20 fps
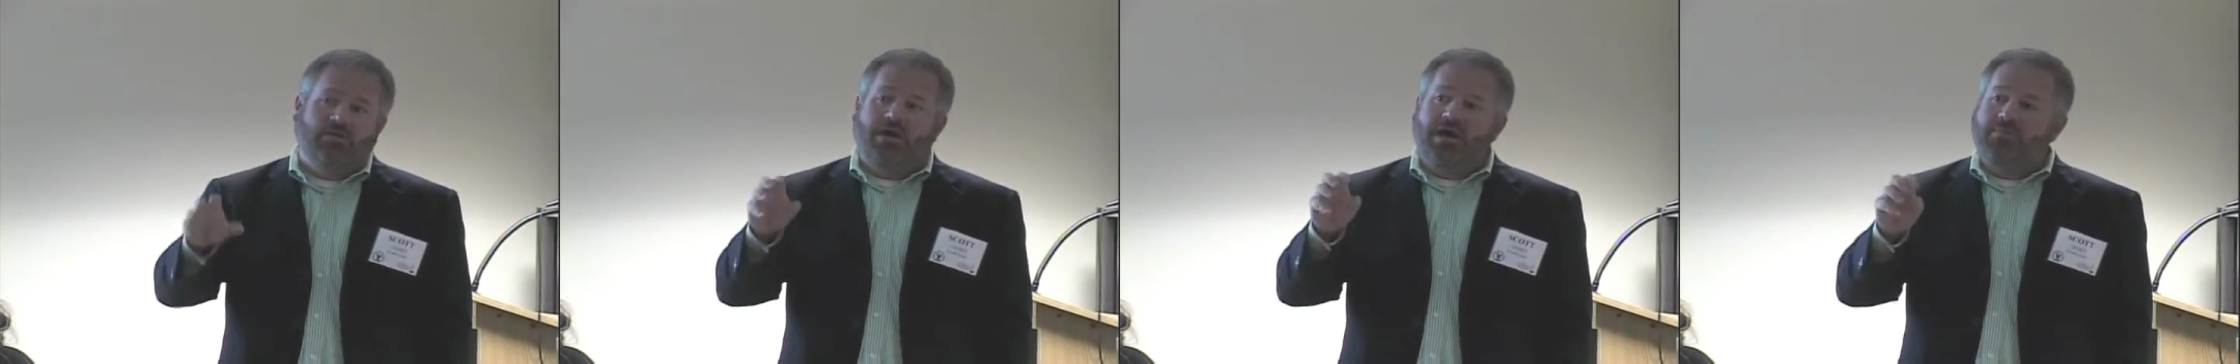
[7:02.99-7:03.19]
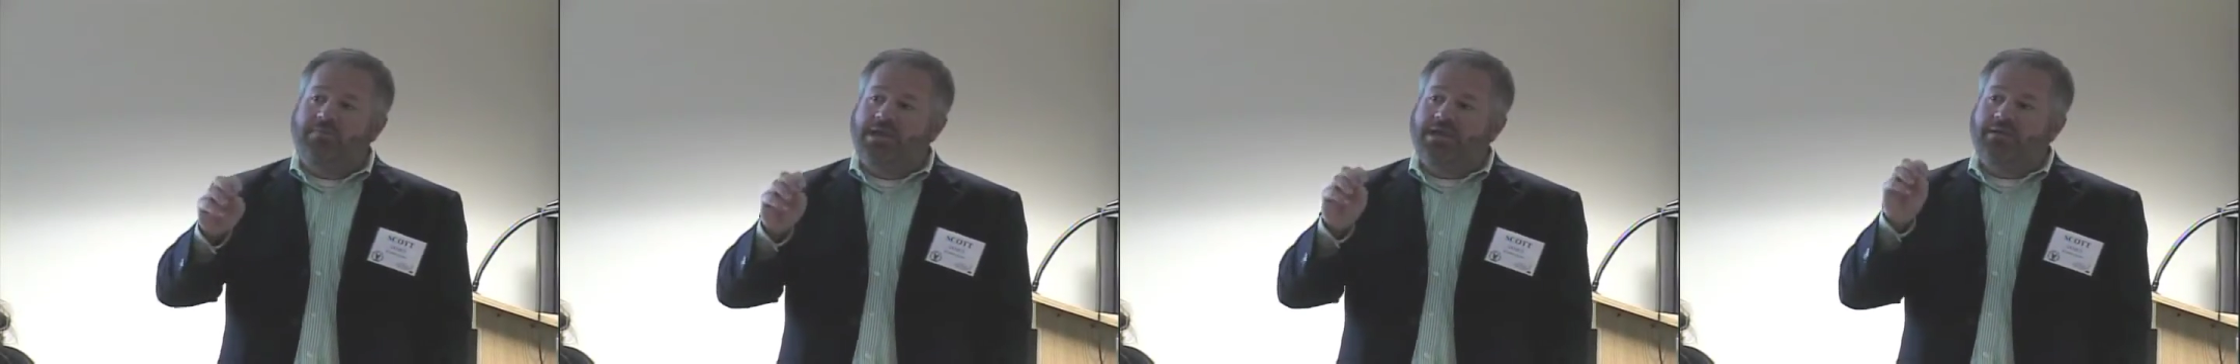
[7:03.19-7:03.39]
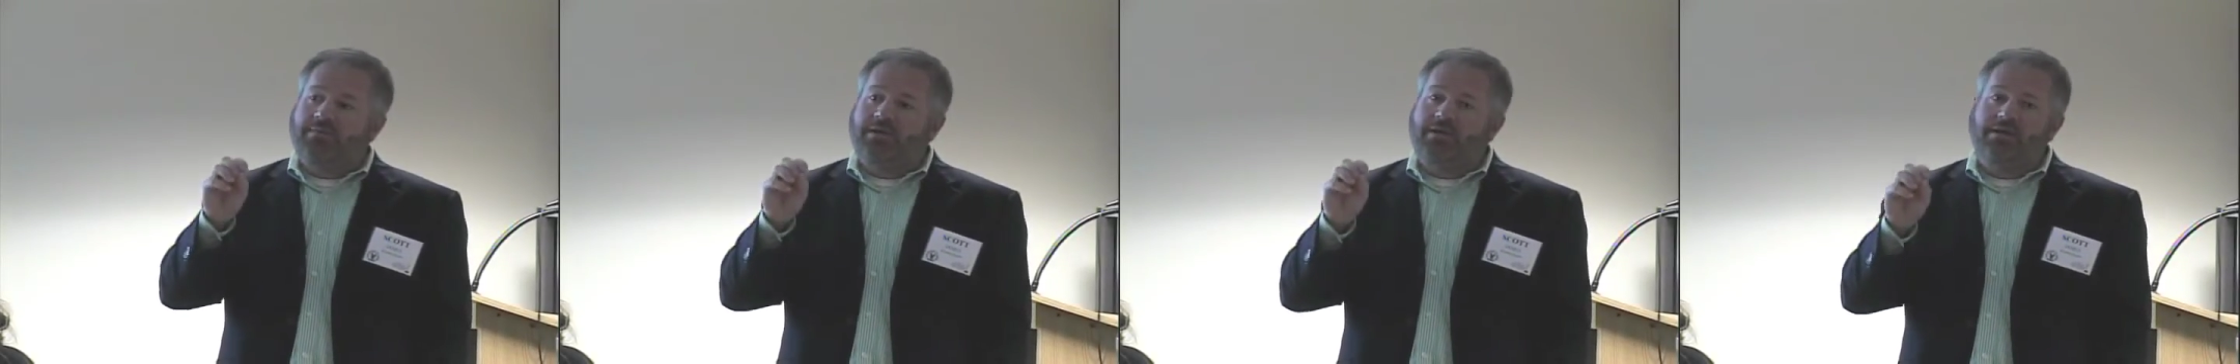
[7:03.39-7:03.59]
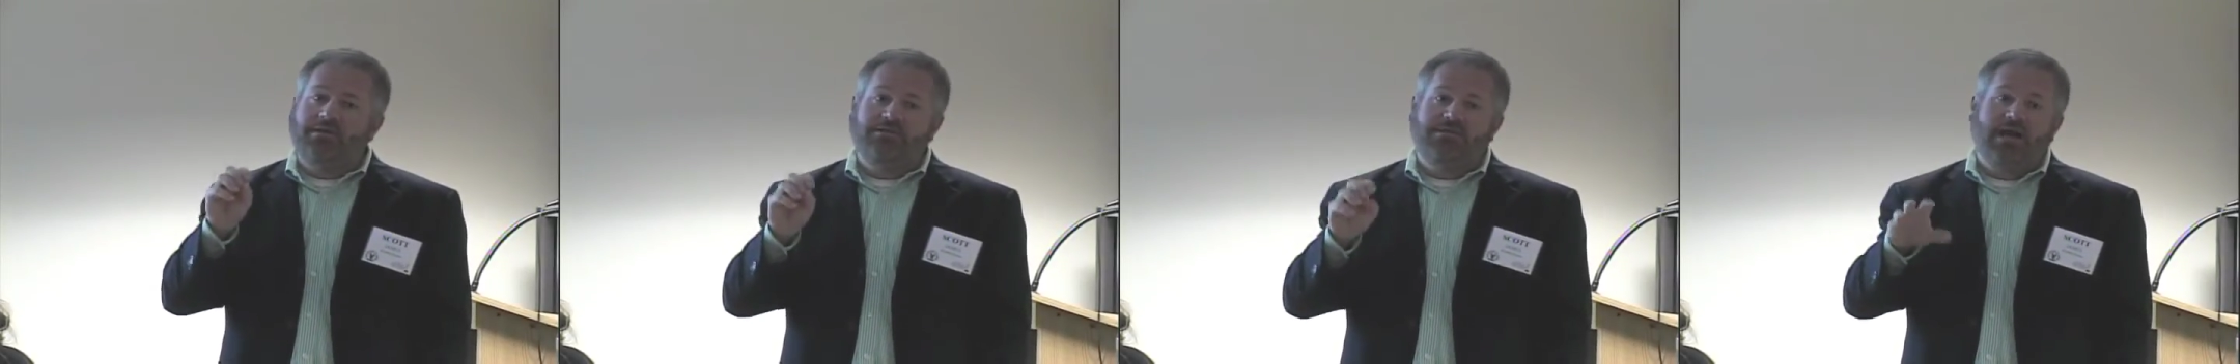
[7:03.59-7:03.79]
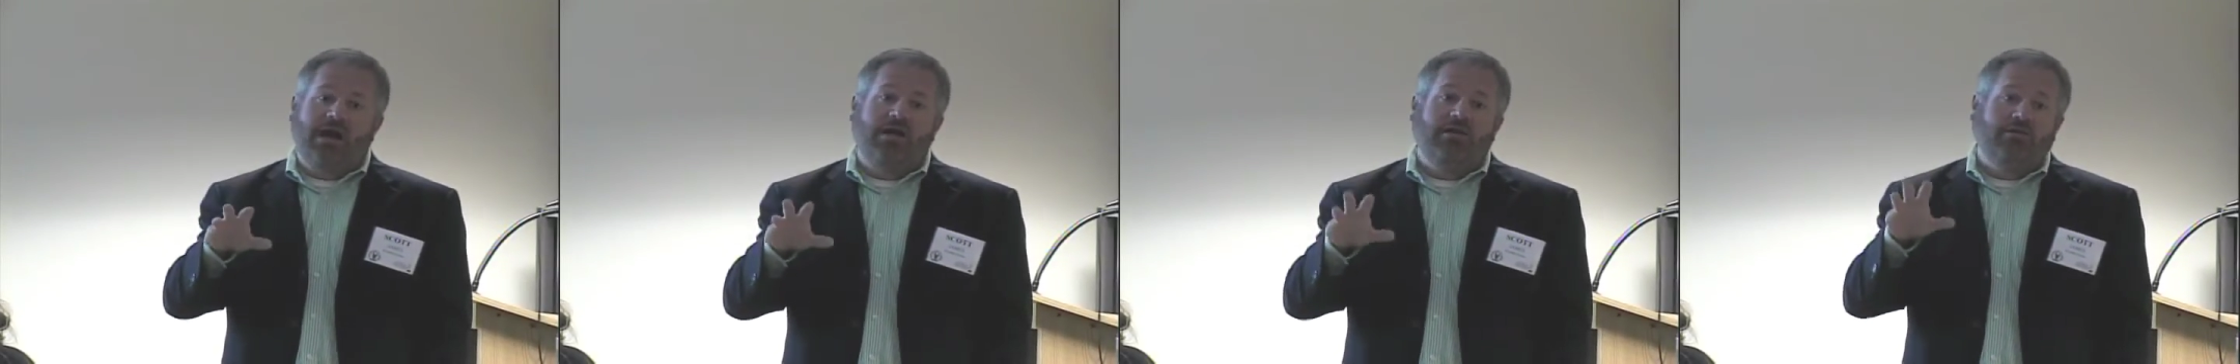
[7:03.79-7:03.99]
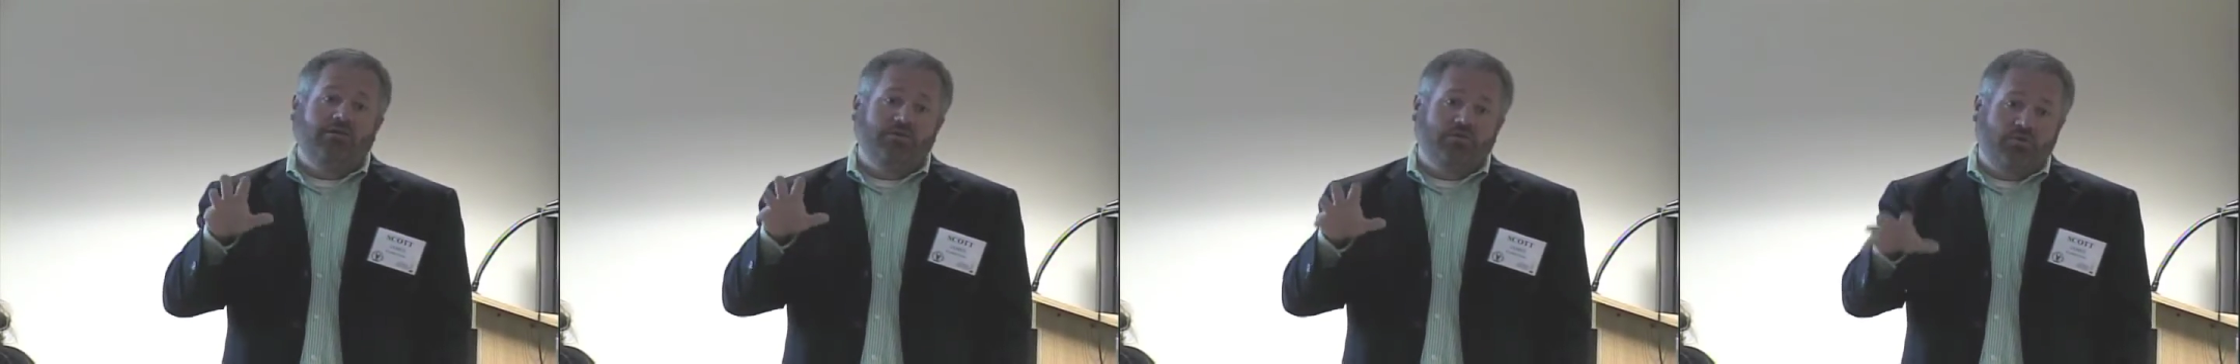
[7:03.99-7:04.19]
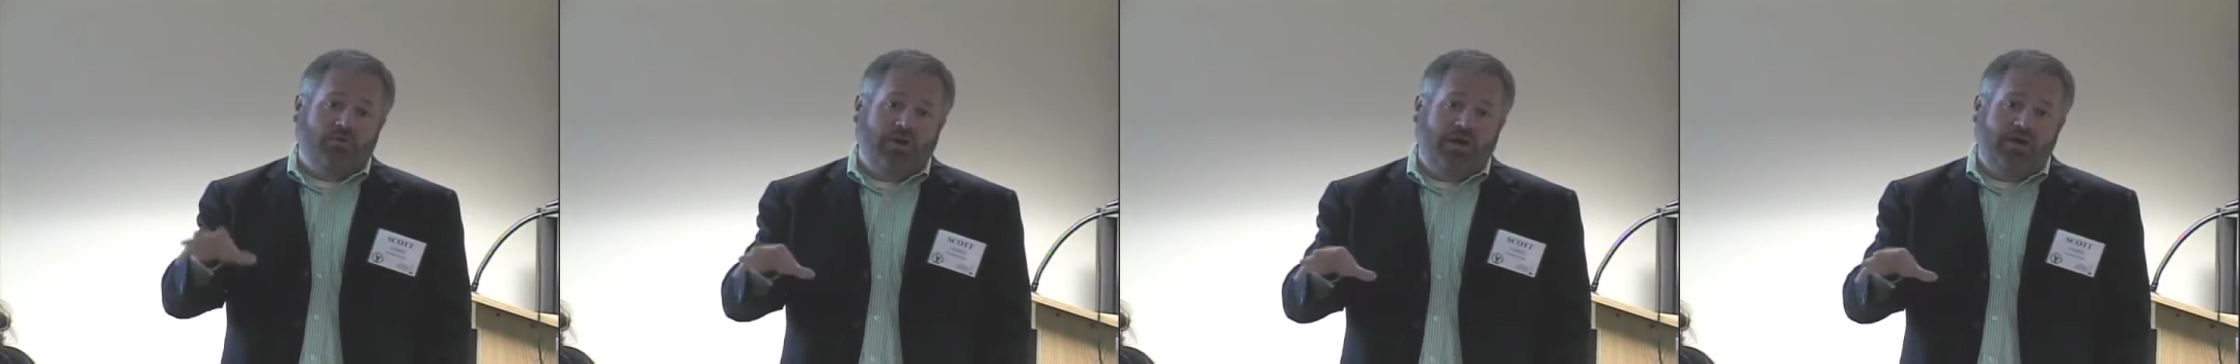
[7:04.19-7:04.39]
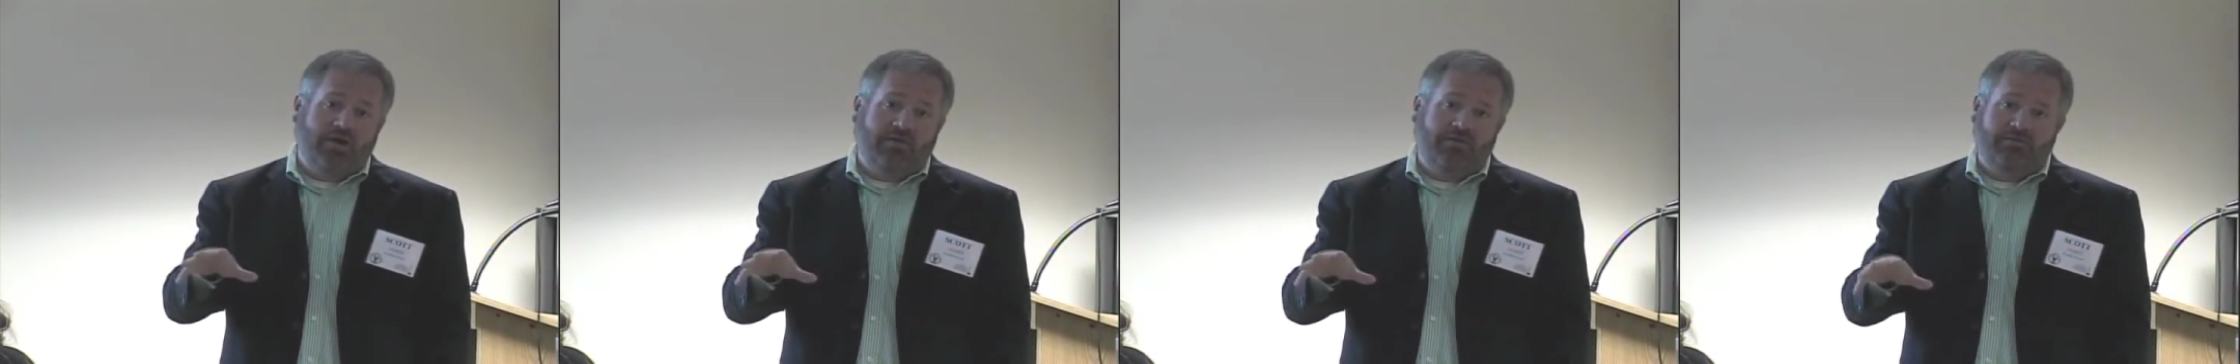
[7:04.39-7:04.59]
So I make about a dollar
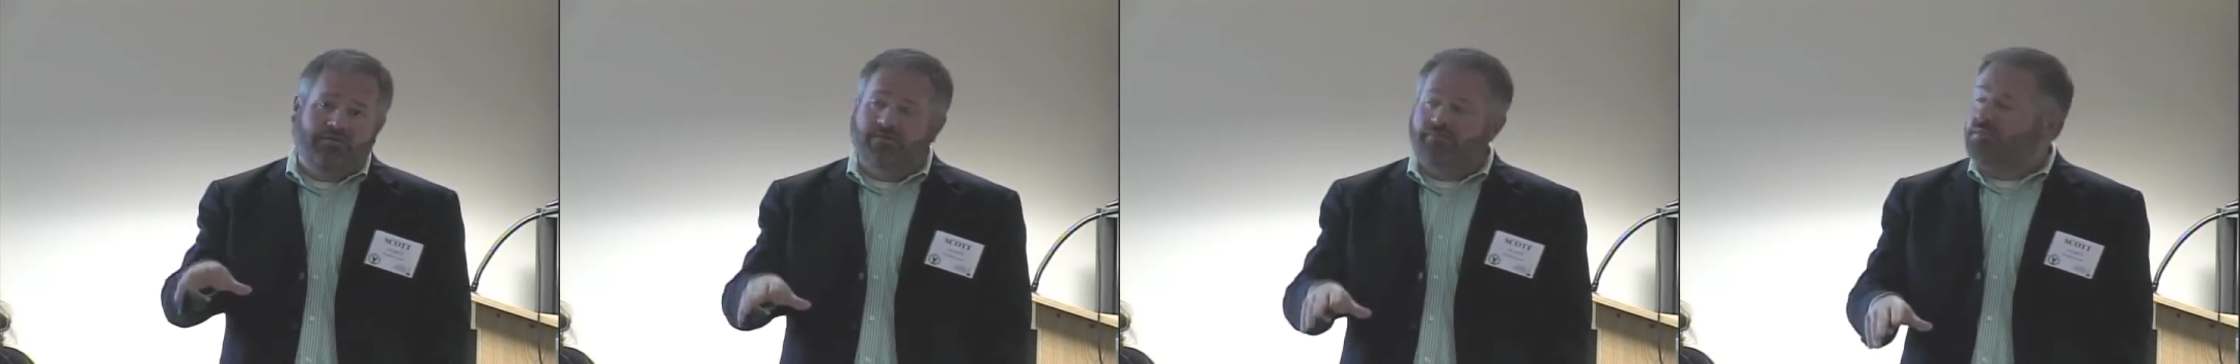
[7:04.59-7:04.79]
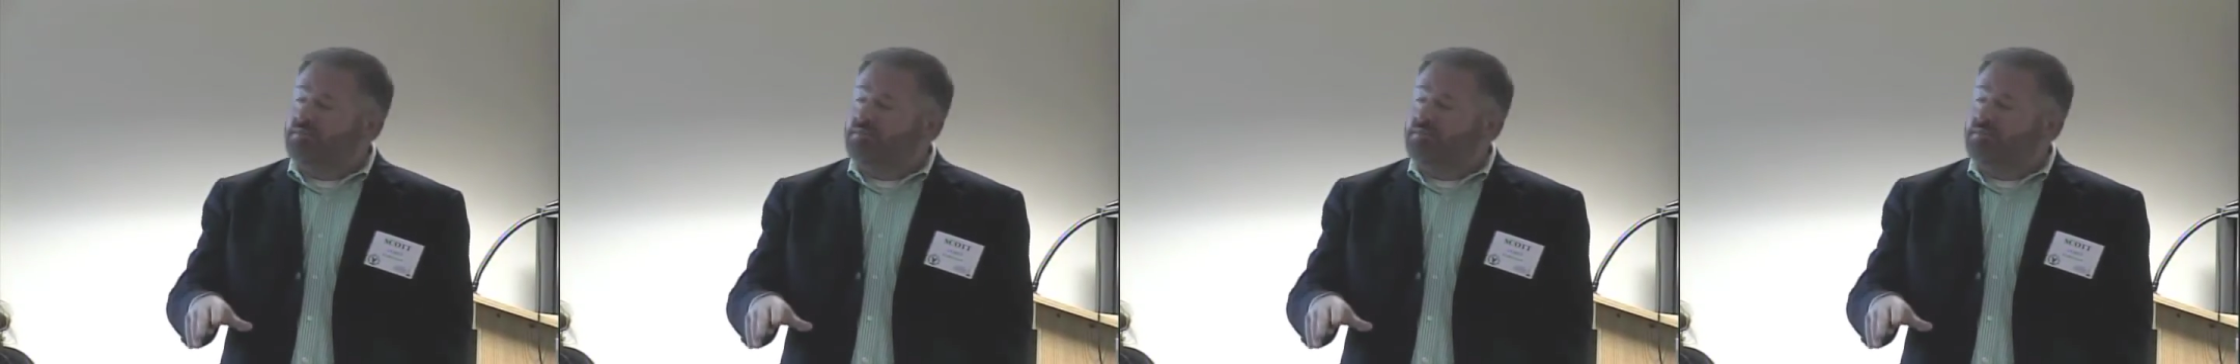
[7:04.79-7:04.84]
twelve.